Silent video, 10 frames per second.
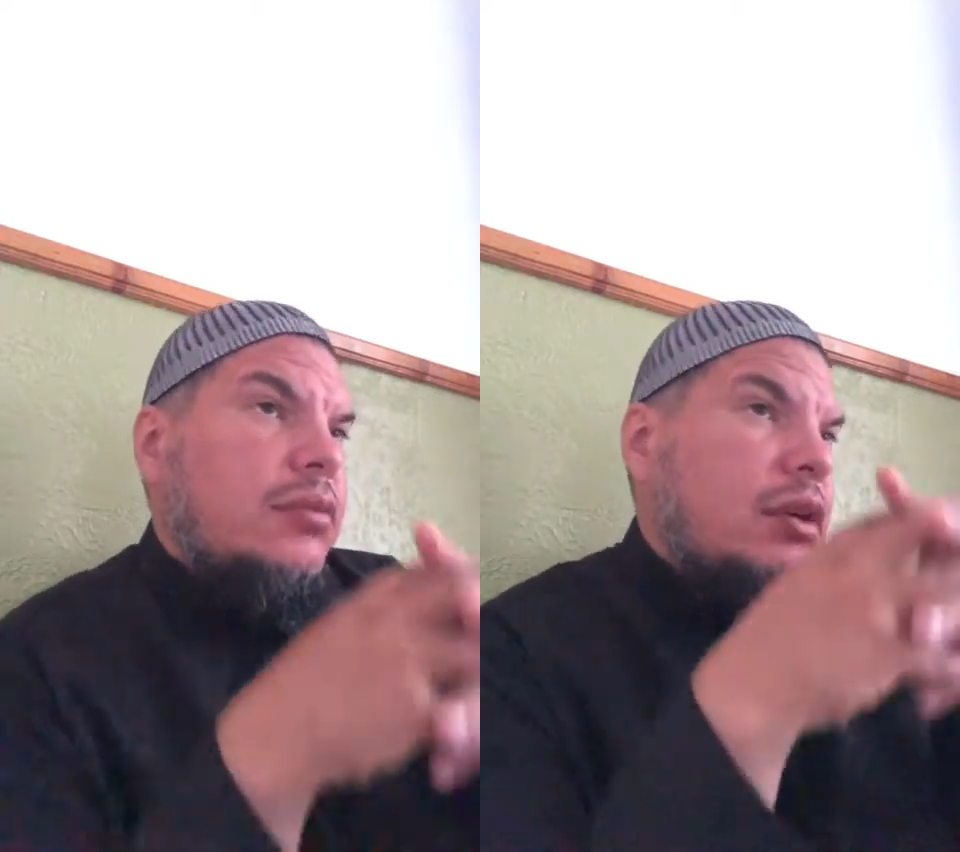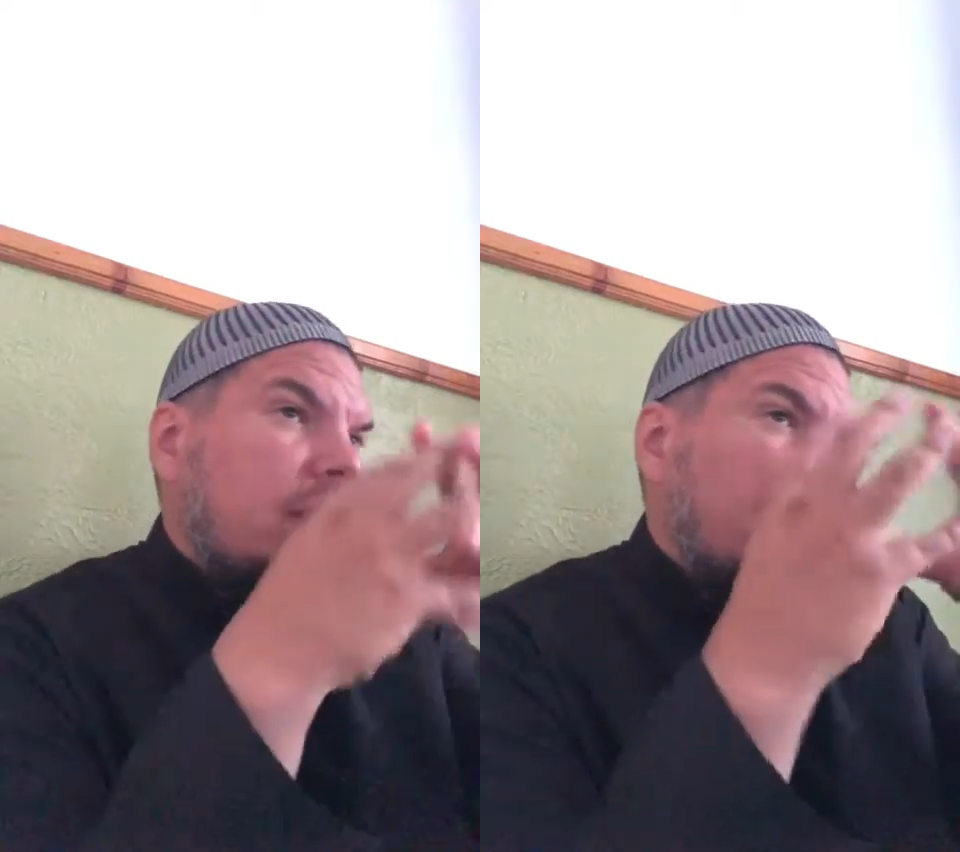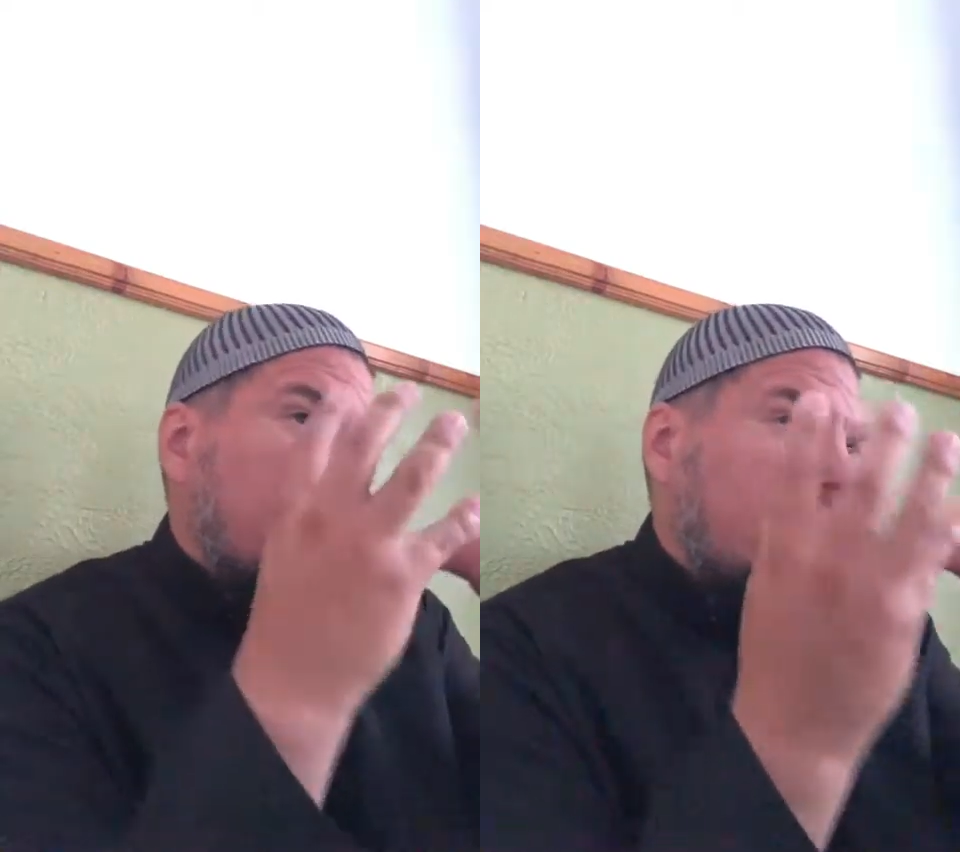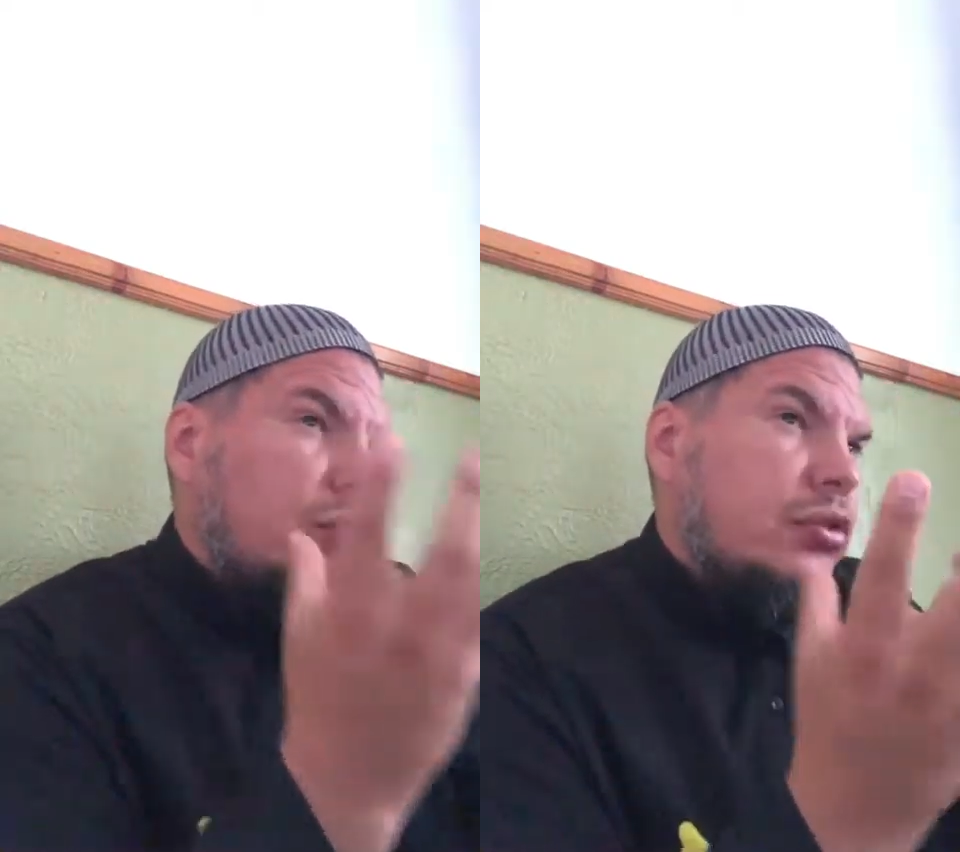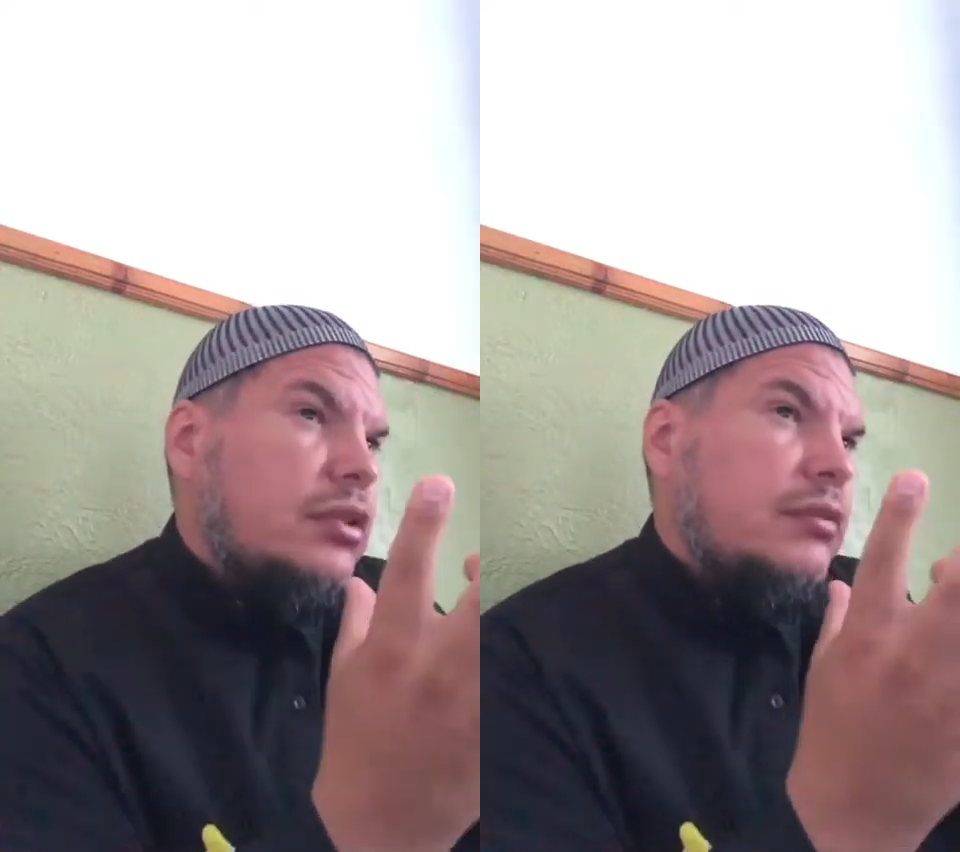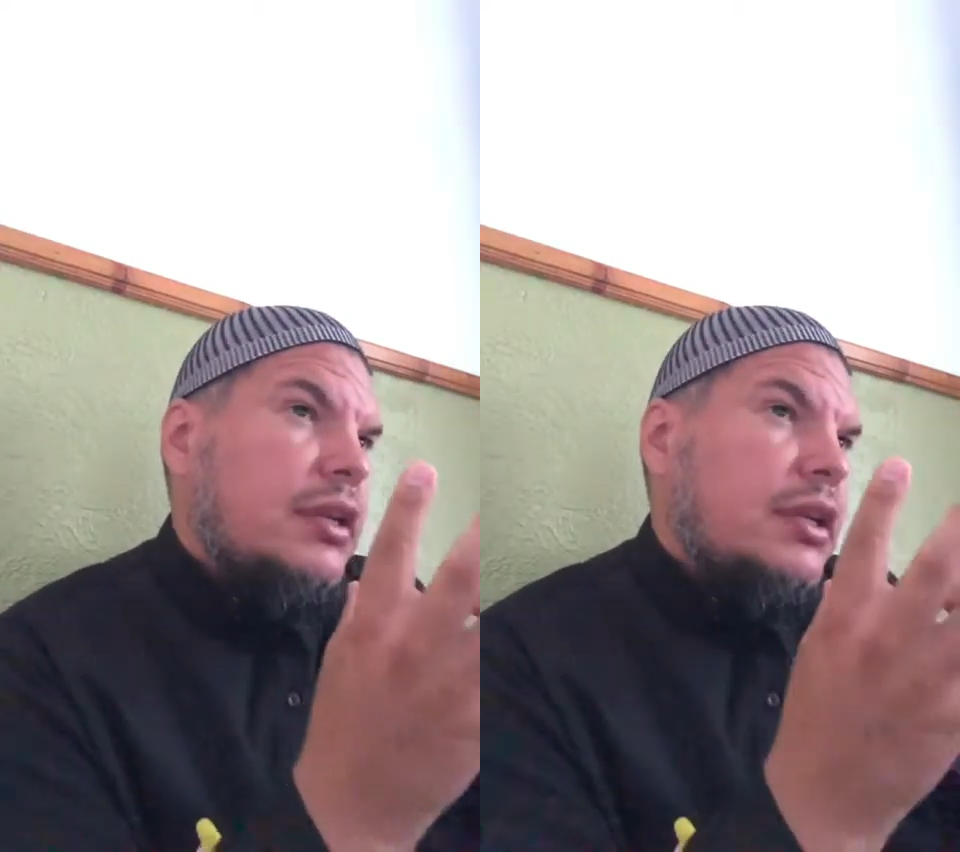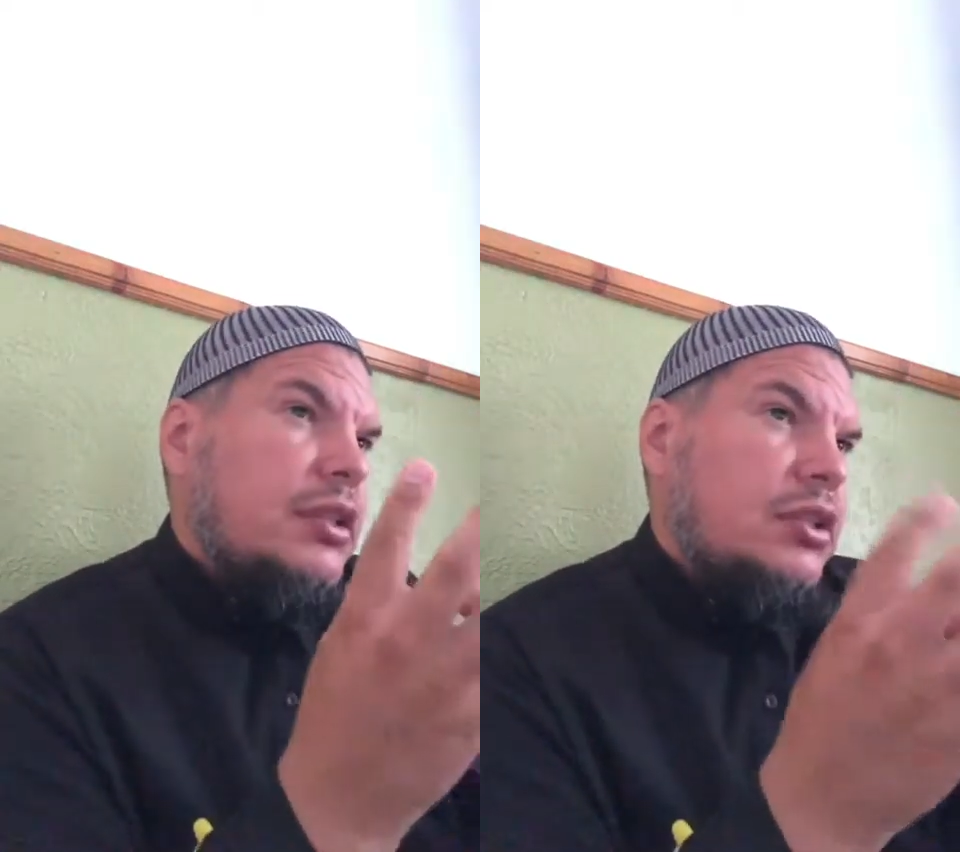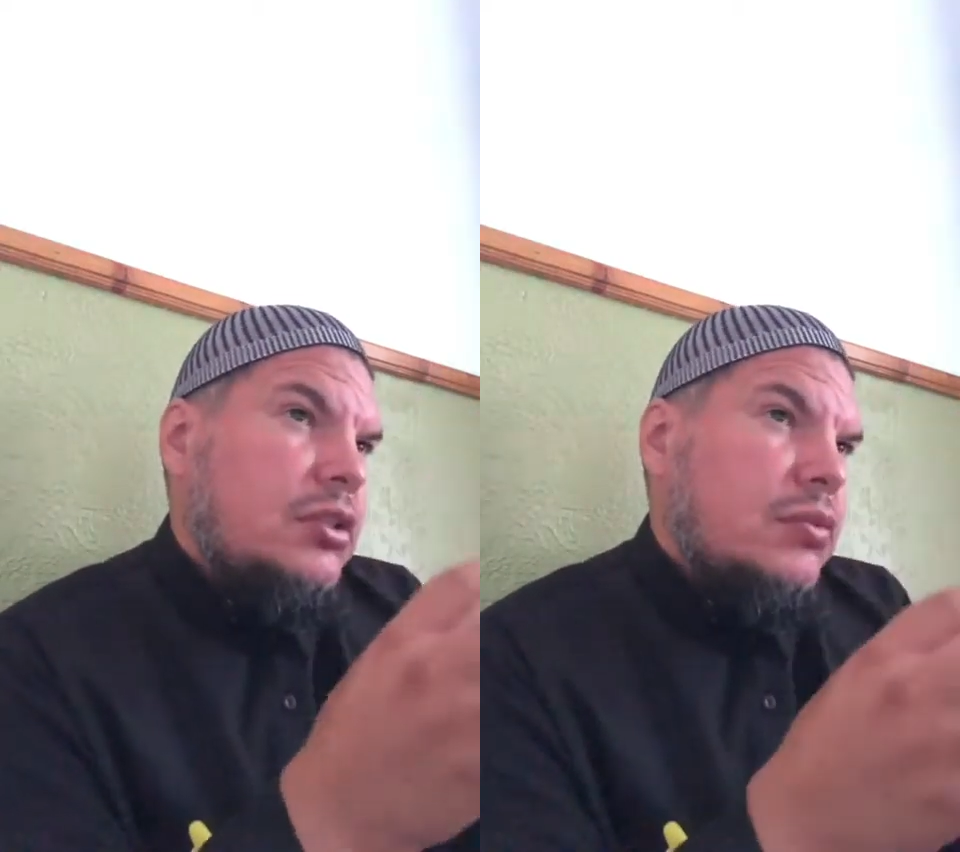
What is the source of knowledge?